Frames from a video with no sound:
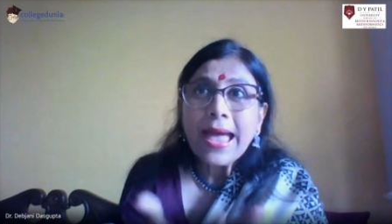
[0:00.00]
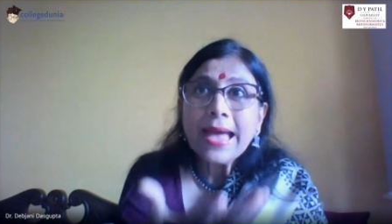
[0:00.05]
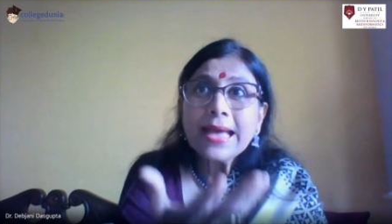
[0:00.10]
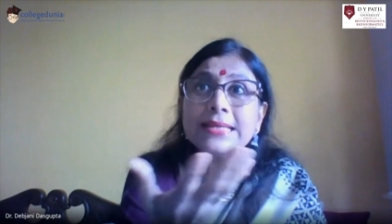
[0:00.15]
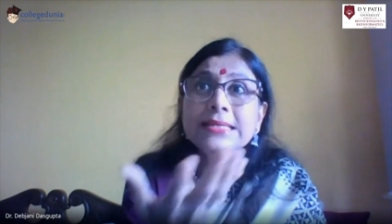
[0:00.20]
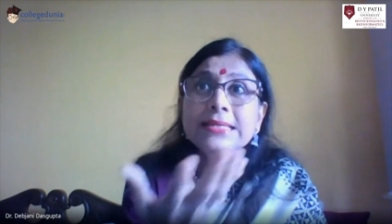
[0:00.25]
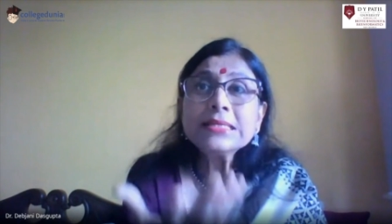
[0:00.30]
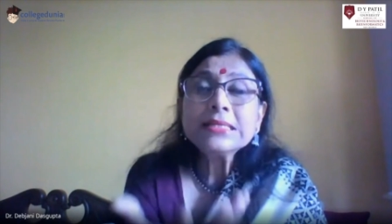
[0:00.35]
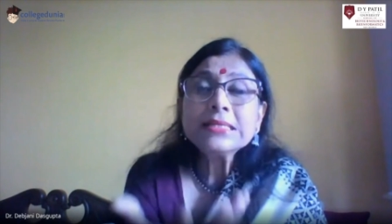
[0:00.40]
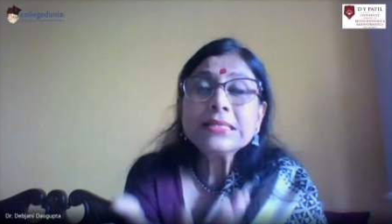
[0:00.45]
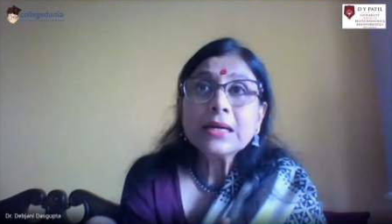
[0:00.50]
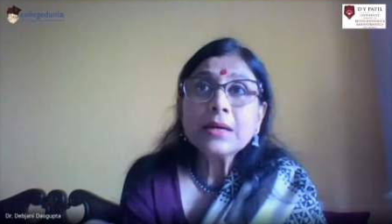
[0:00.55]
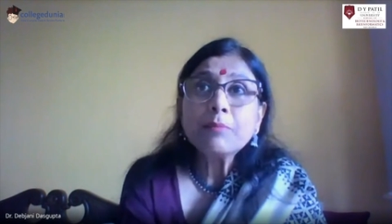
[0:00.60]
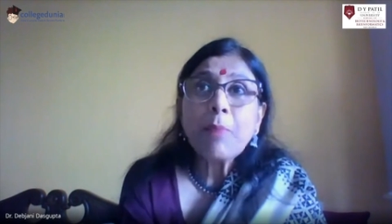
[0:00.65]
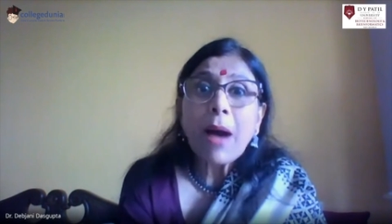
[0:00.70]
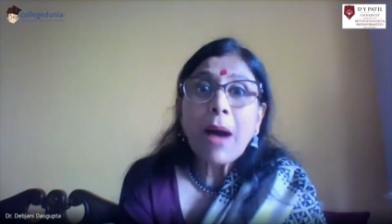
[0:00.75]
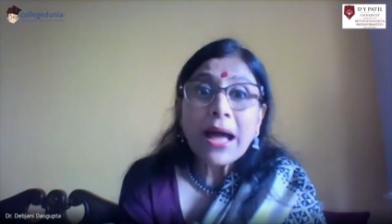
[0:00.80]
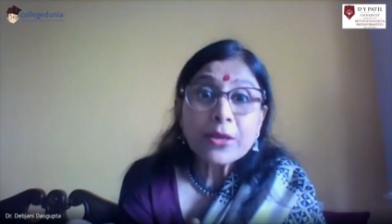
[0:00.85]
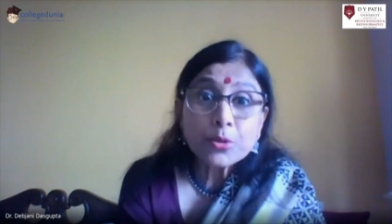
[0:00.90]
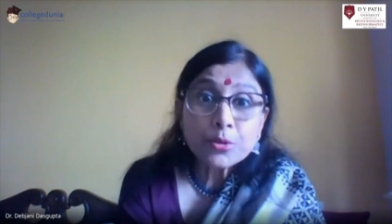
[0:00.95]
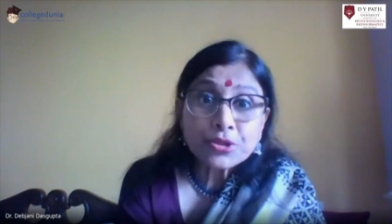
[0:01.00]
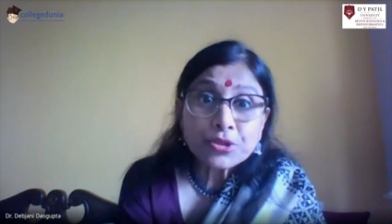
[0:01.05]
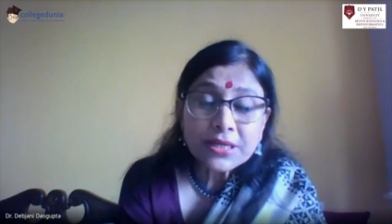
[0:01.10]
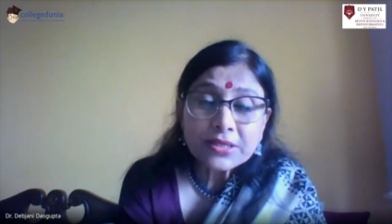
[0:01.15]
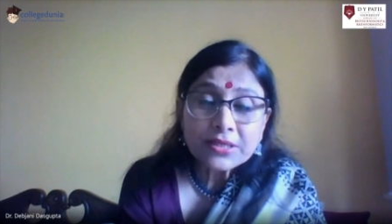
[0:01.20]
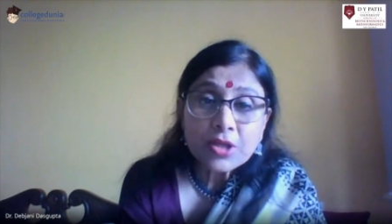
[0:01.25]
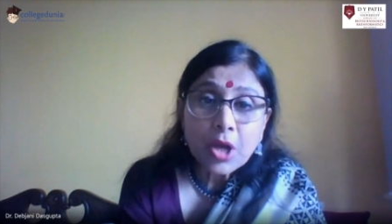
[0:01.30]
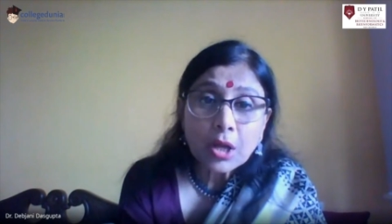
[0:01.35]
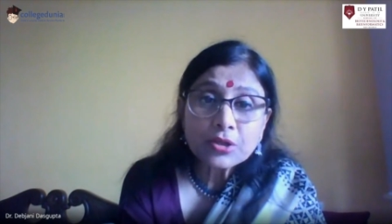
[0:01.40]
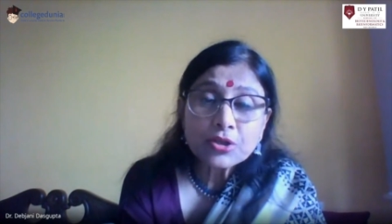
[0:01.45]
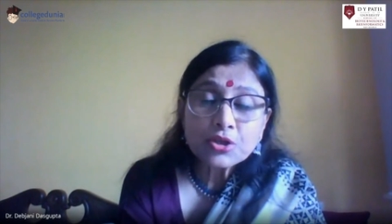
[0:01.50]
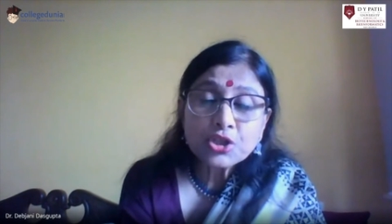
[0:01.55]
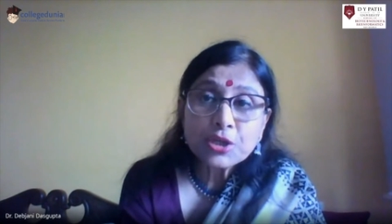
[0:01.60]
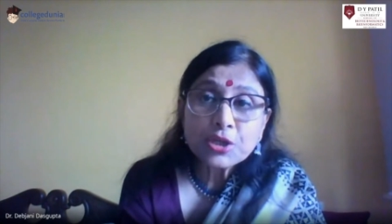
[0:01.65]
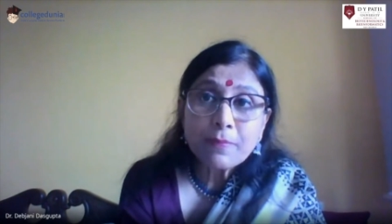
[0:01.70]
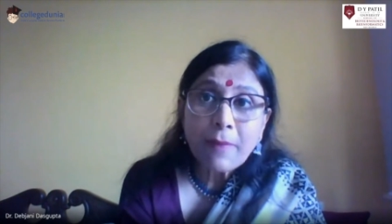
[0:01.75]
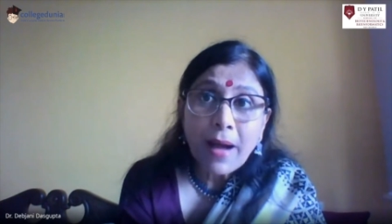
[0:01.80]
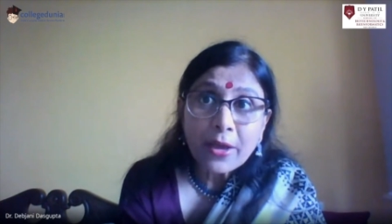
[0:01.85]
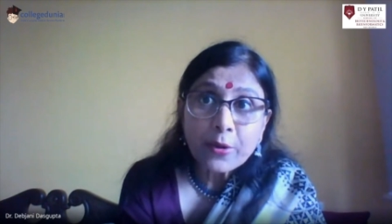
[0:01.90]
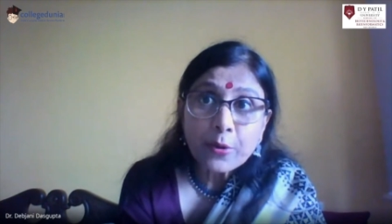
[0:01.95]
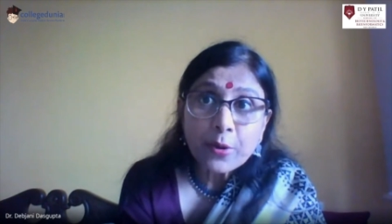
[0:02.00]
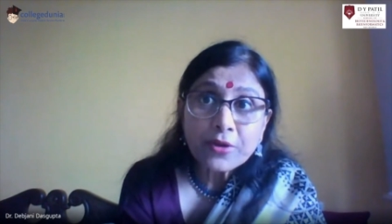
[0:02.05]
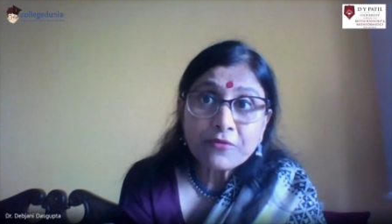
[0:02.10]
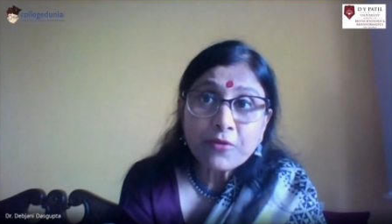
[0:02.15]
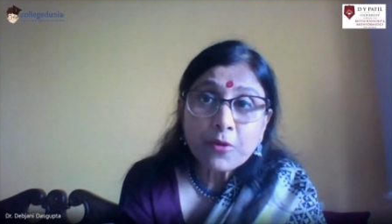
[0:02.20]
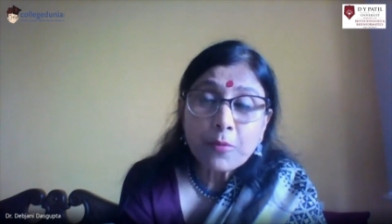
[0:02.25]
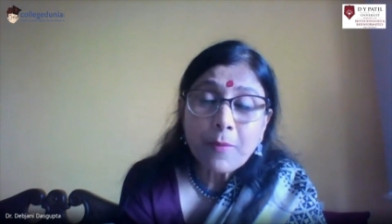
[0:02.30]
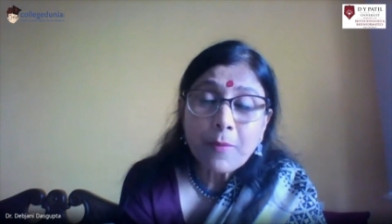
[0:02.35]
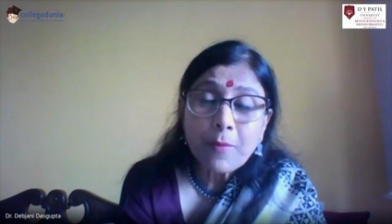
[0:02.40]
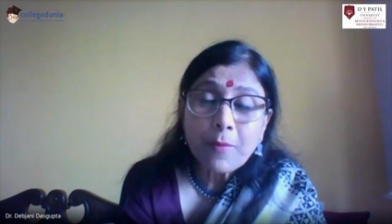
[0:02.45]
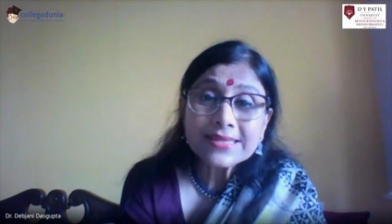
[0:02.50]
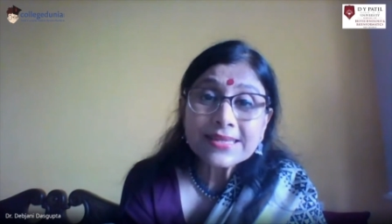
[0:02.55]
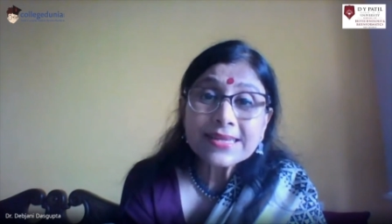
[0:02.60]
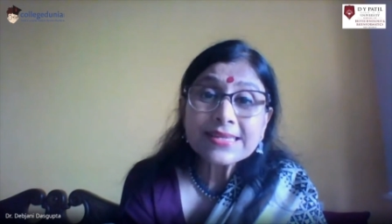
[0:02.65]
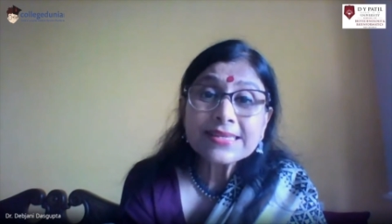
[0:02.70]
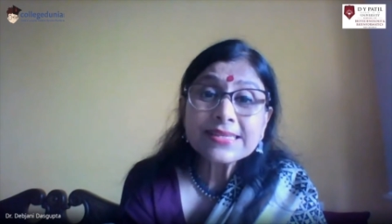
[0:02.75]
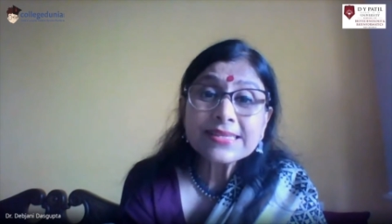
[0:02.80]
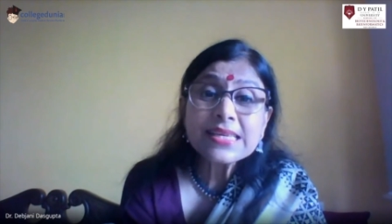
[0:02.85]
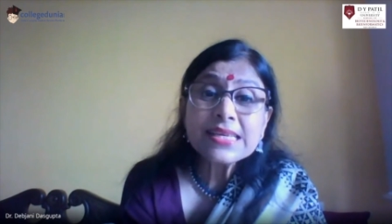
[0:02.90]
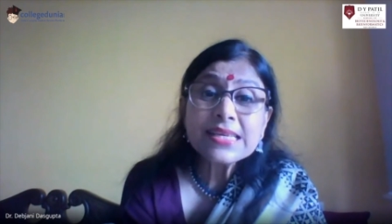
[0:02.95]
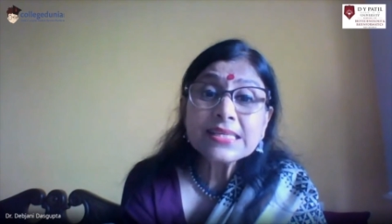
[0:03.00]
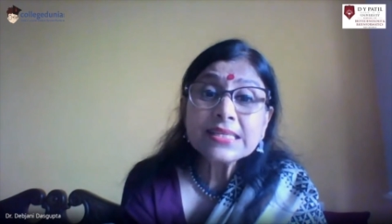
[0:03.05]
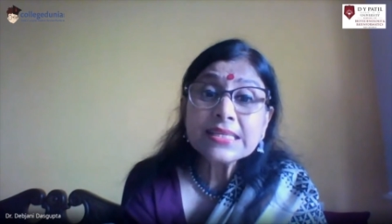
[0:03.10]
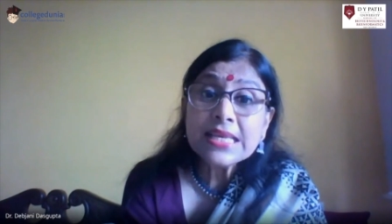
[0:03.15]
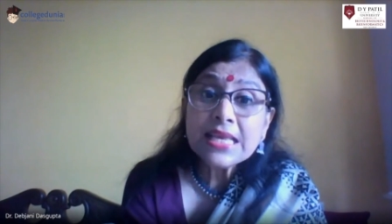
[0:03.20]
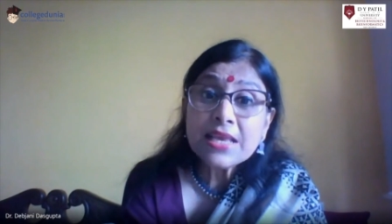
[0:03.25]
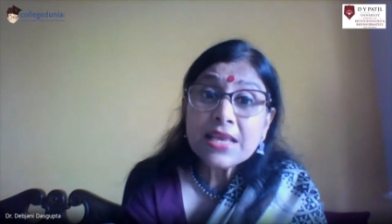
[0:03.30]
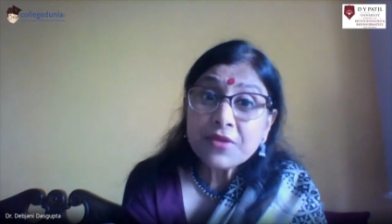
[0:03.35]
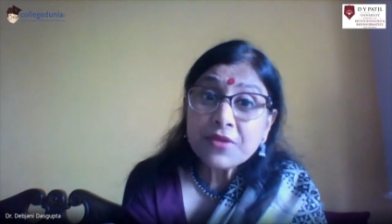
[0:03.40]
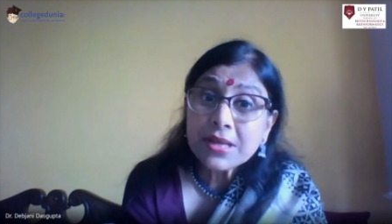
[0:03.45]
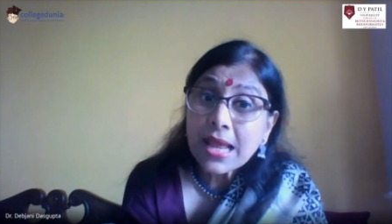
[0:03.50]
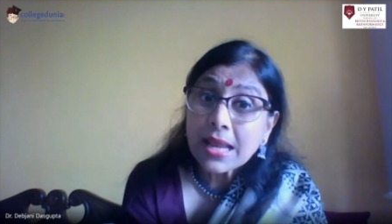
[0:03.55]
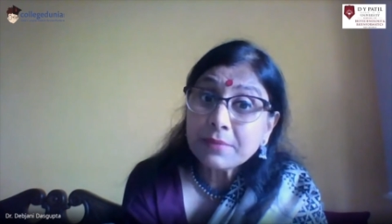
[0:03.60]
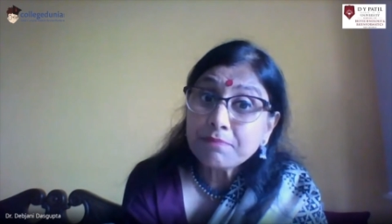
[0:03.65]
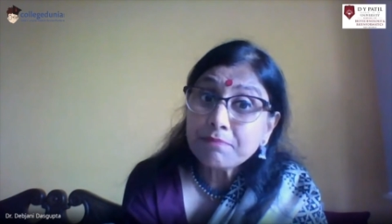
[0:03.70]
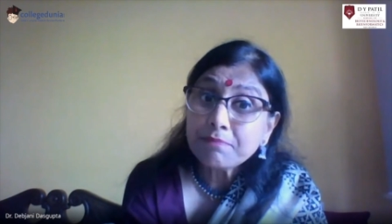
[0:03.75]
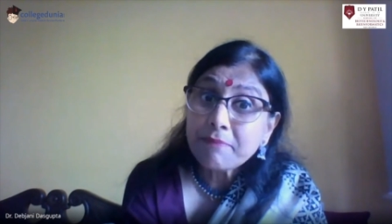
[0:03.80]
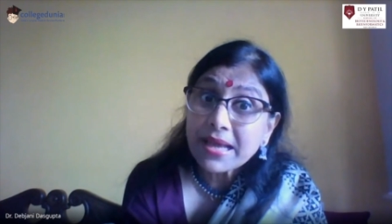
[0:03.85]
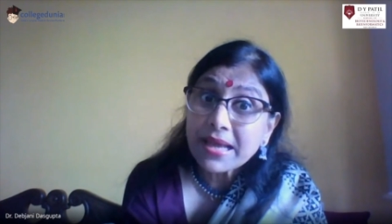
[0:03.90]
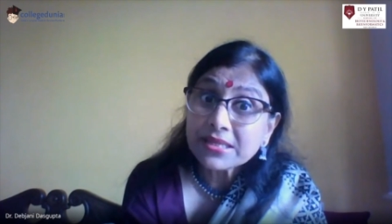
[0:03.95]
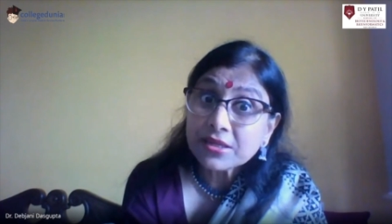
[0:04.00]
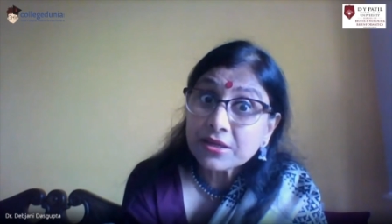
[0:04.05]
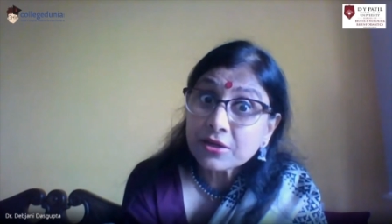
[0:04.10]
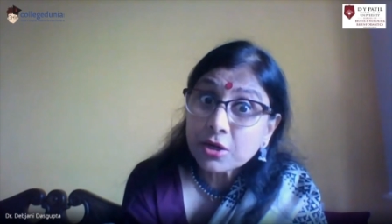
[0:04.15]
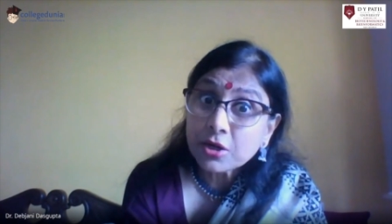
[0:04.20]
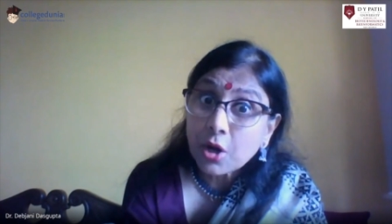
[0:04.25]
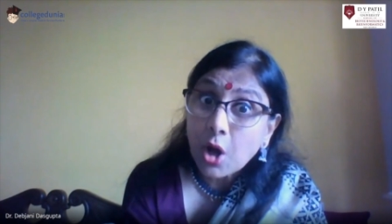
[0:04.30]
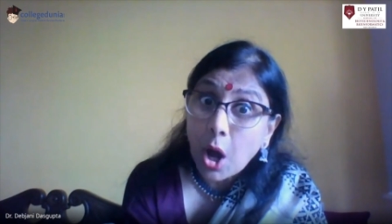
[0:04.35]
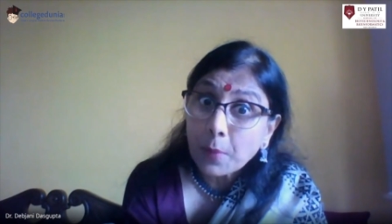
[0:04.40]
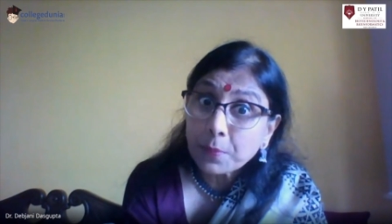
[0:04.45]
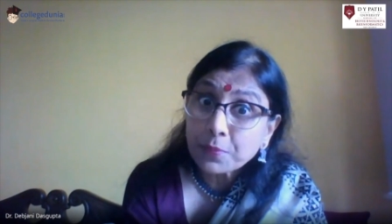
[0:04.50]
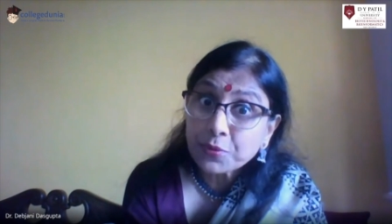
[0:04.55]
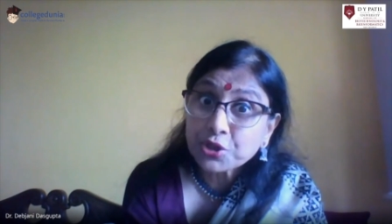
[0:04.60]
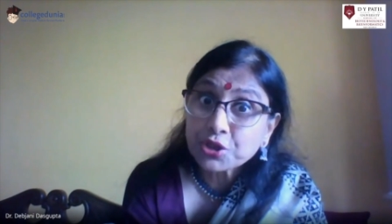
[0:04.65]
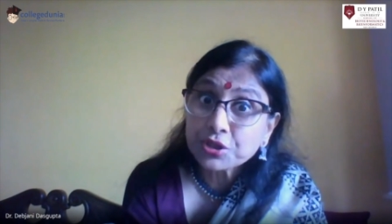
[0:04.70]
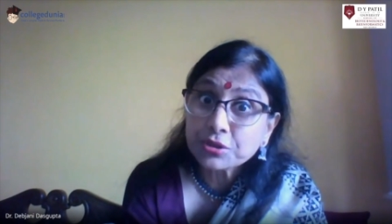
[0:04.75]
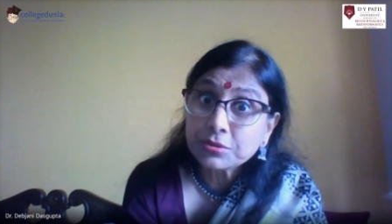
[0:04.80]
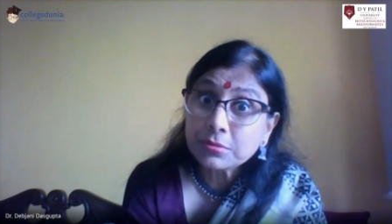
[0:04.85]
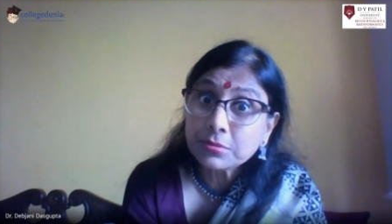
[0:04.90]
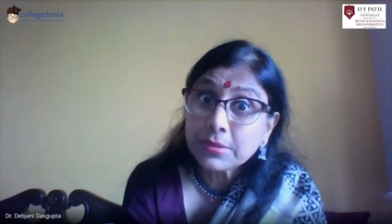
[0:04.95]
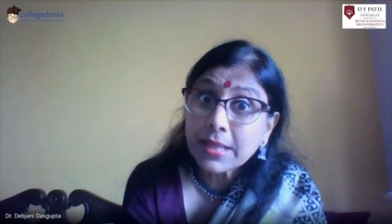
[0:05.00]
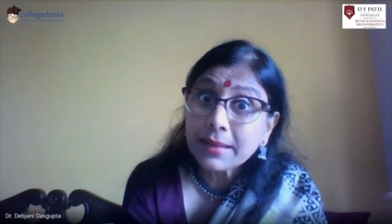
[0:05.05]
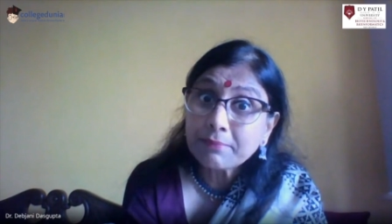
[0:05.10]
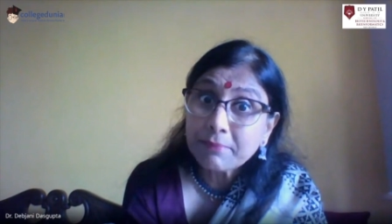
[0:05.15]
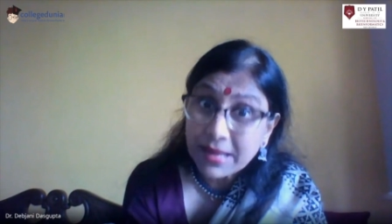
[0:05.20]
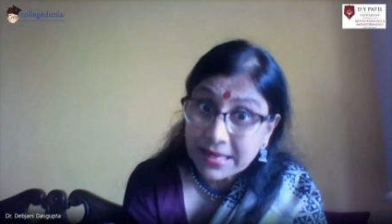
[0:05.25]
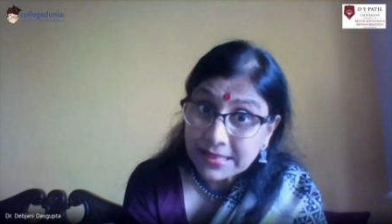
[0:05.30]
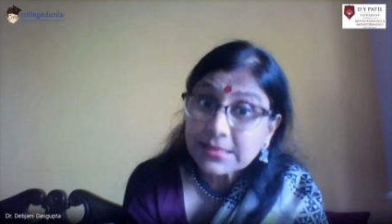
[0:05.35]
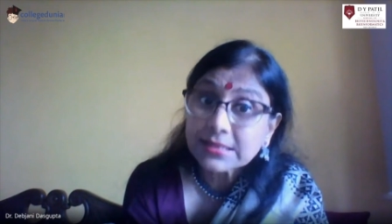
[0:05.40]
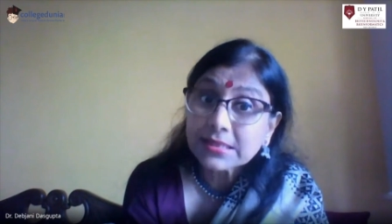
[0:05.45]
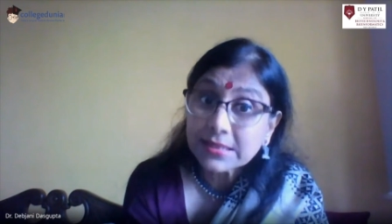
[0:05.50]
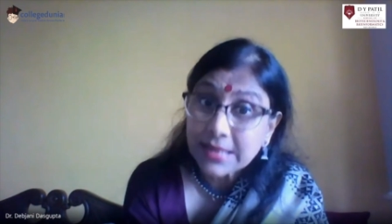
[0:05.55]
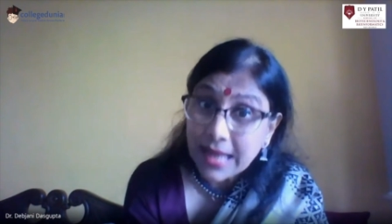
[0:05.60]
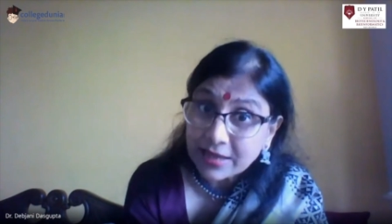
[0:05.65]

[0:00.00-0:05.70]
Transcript: And uh, biotechnology, bioinformatics is even a better option than medicine,